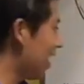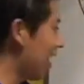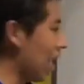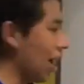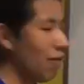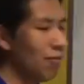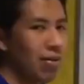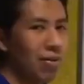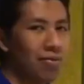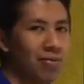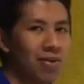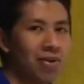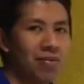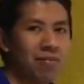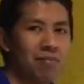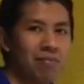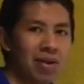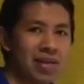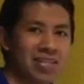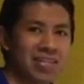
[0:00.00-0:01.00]
However,
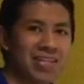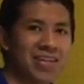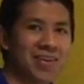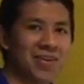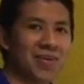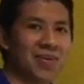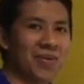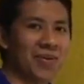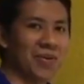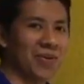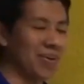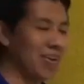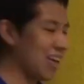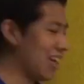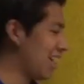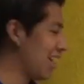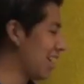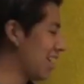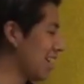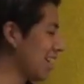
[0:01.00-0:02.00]
Mexico
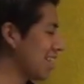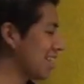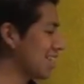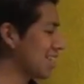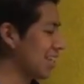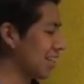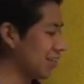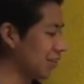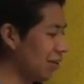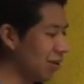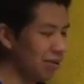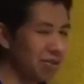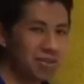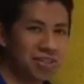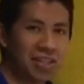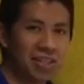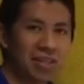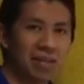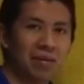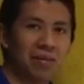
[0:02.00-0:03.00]
needs
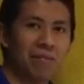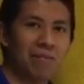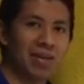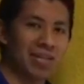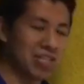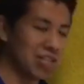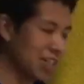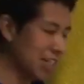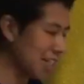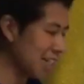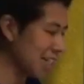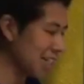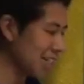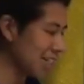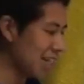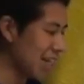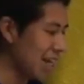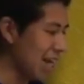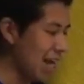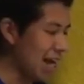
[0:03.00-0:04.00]
technology, machines,
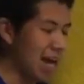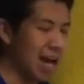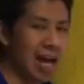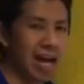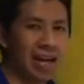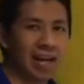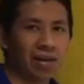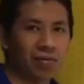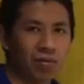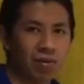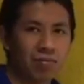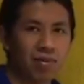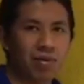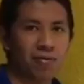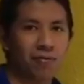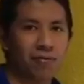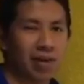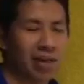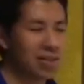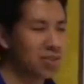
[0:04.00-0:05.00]
and agri
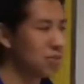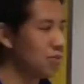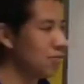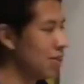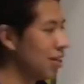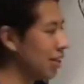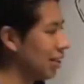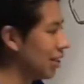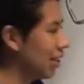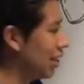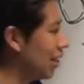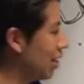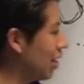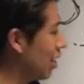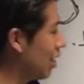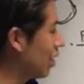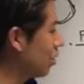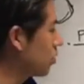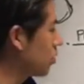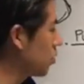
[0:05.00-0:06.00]
manufacturing
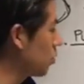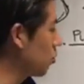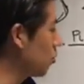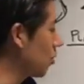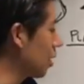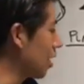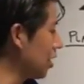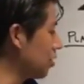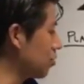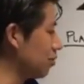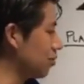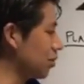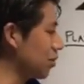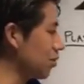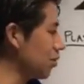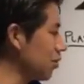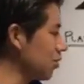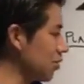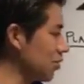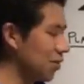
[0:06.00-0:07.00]
to
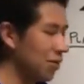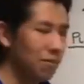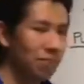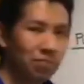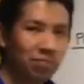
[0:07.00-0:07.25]
introduce